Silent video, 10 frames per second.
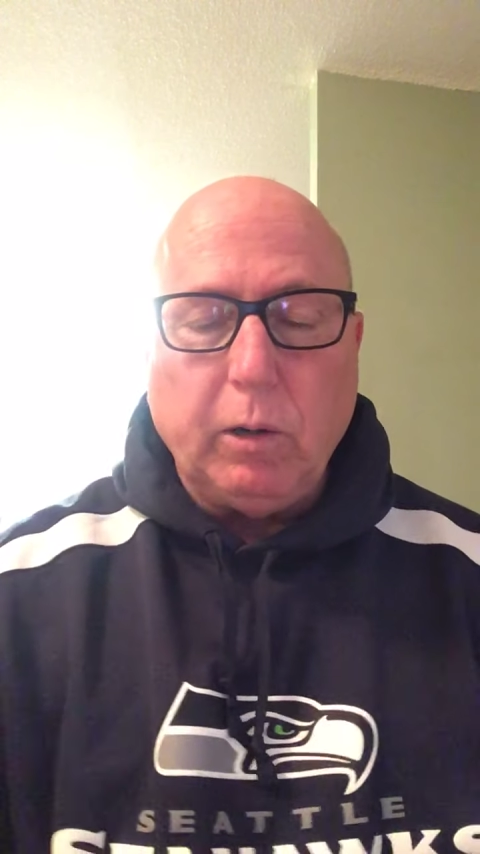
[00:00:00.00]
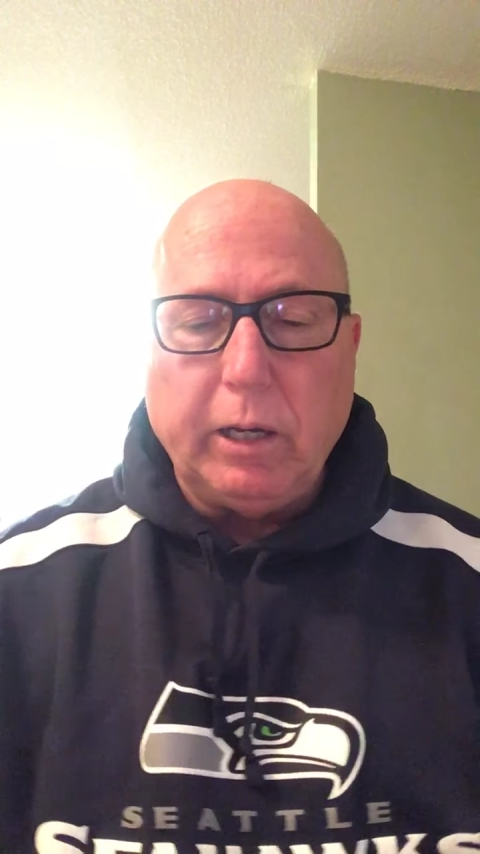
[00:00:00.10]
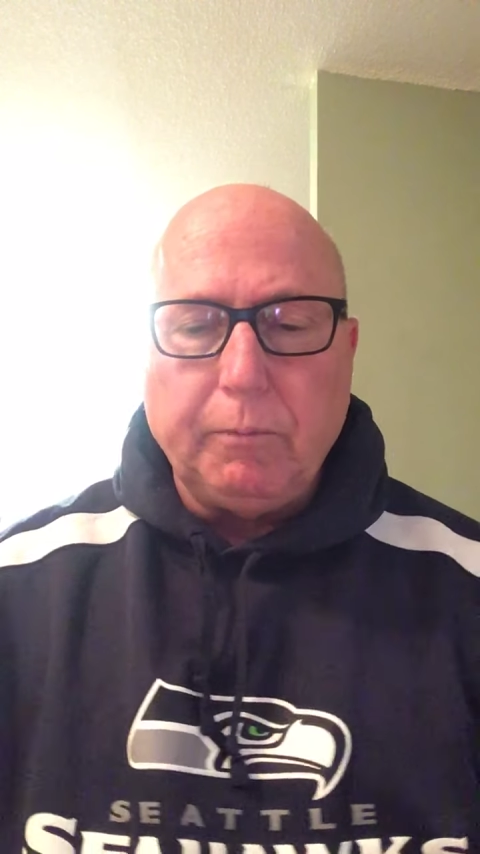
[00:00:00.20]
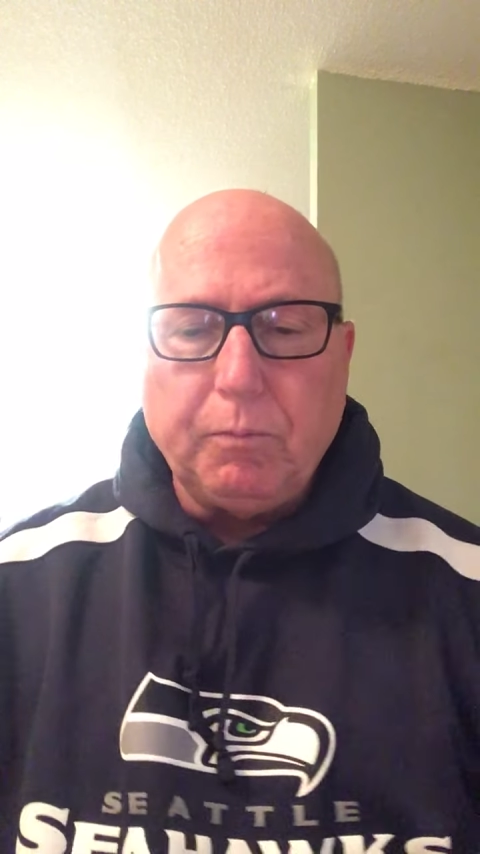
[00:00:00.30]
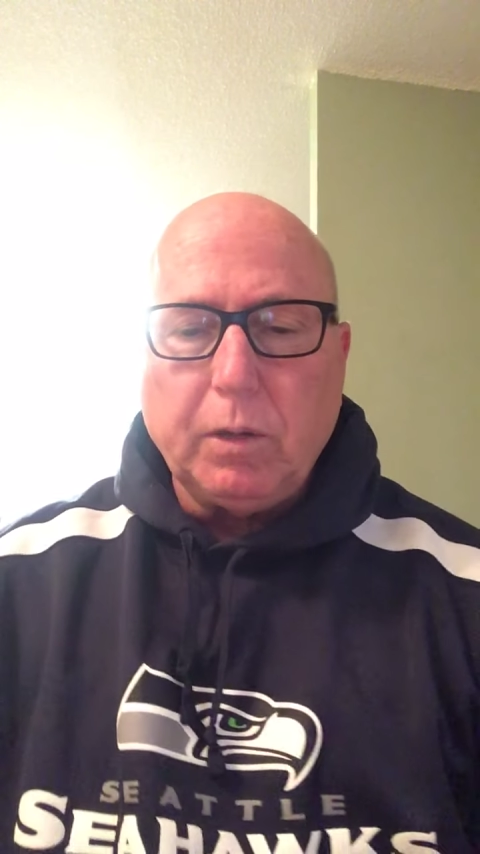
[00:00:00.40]

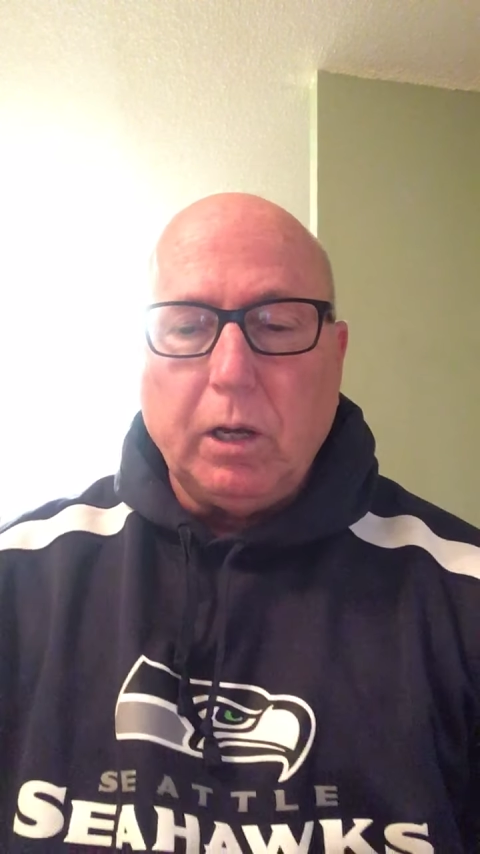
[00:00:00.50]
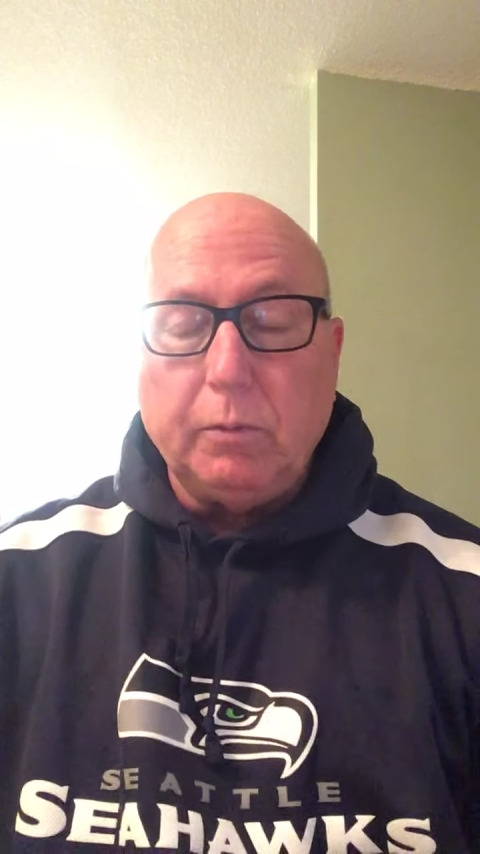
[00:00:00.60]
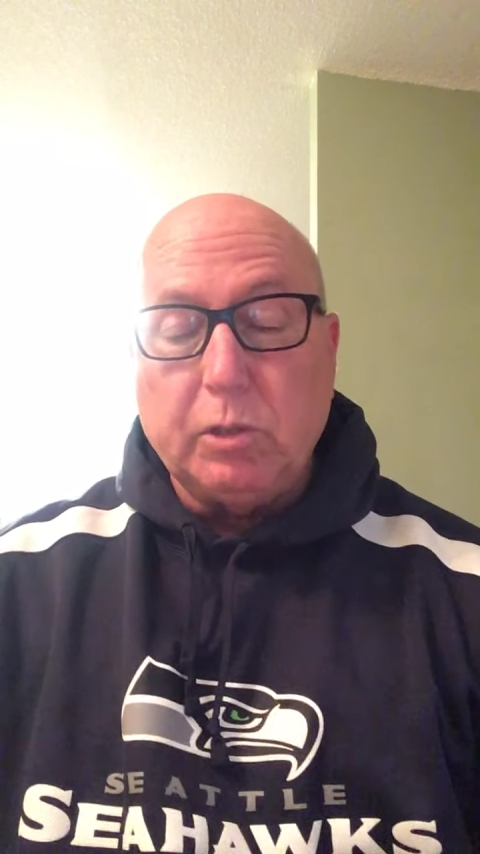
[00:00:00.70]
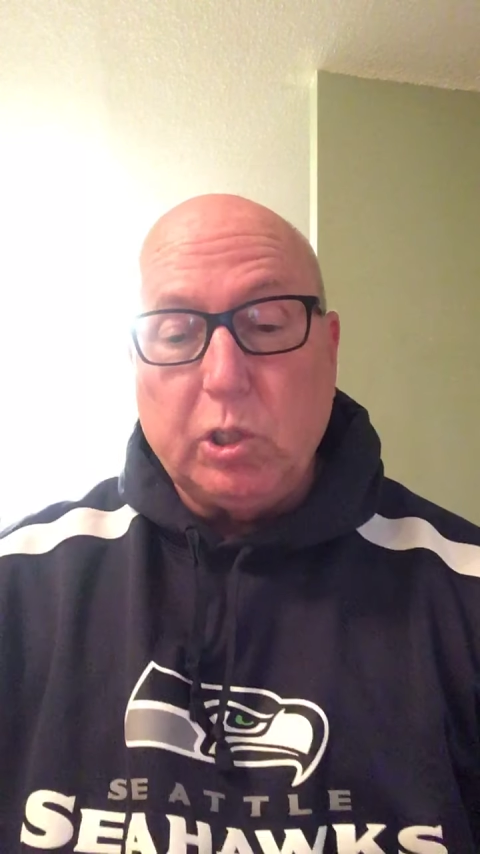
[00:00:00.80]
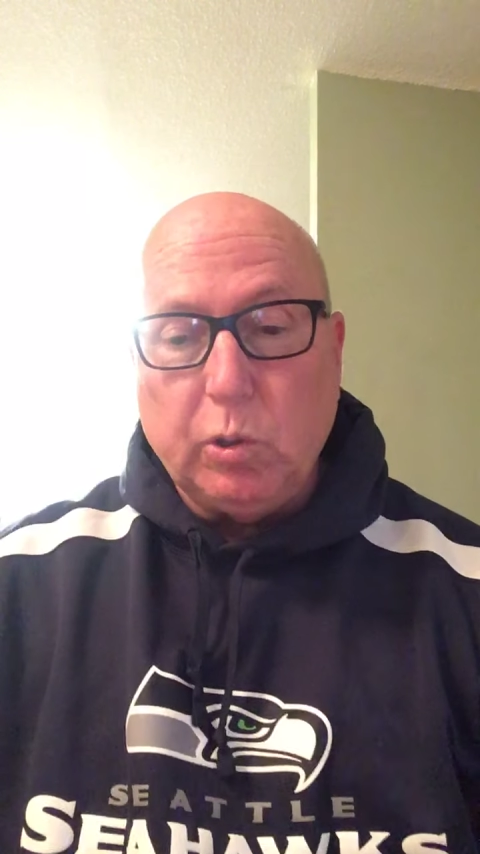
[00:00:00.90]
way
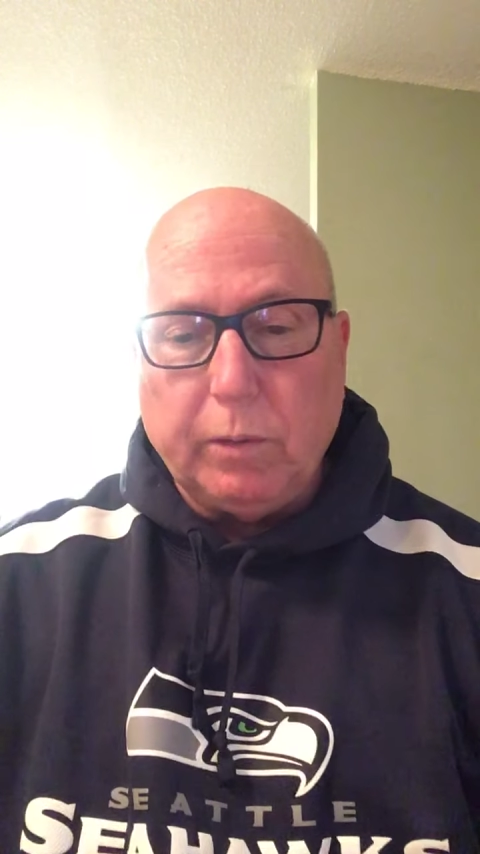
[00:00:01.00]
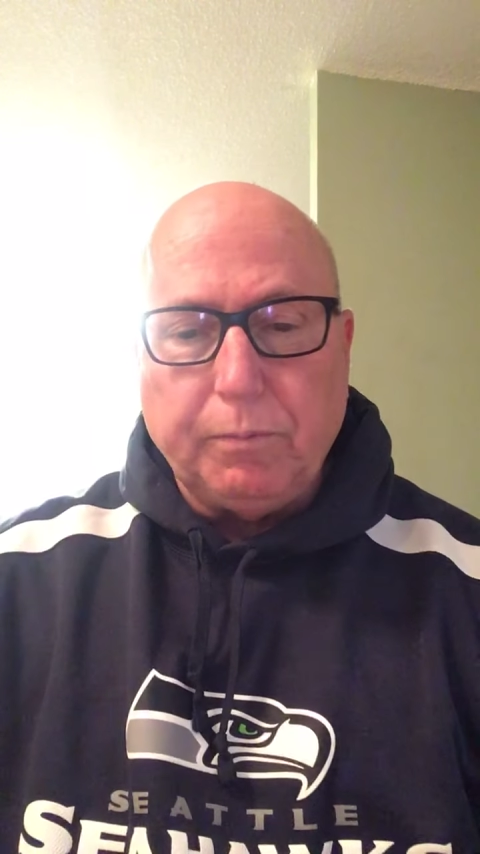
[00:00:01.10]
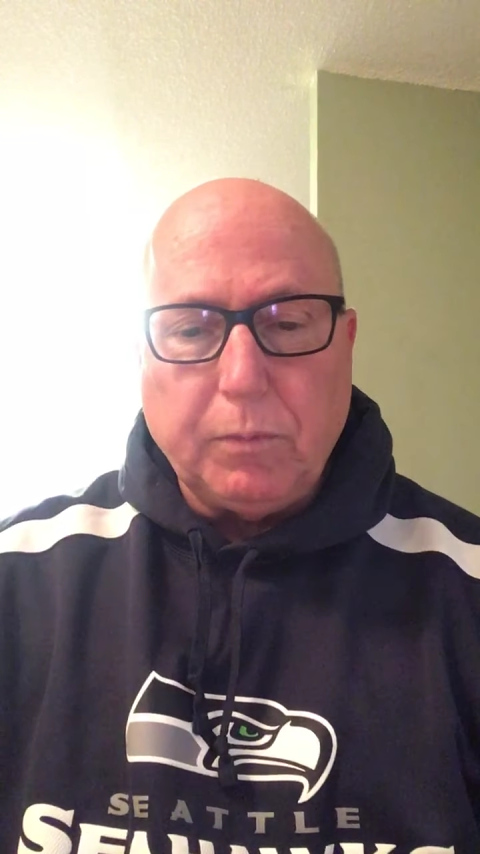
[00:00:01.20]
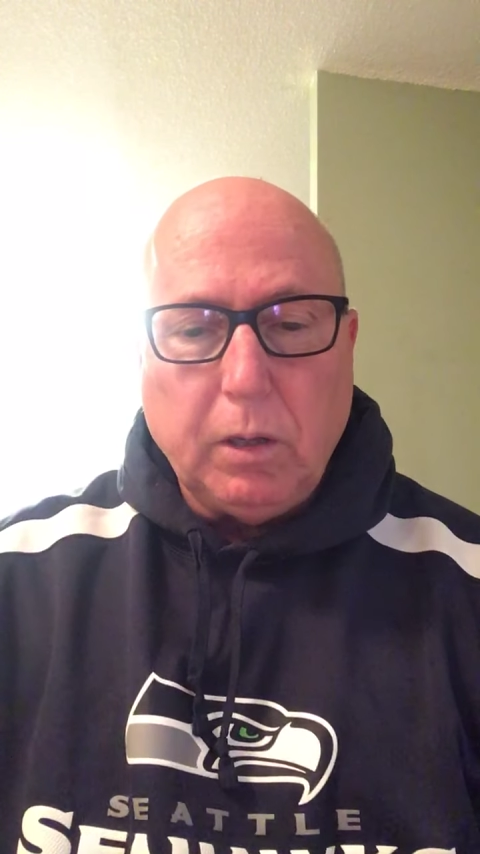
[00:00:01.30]
to do it.